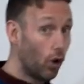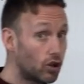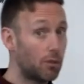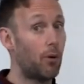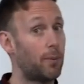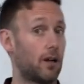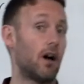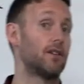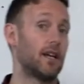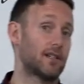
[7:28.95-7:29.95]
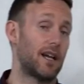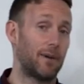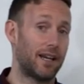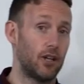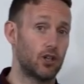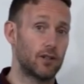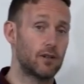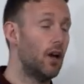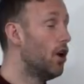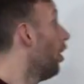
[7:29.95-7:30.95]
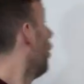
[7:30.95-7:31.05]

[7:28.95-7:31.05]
could come up in the context and applications.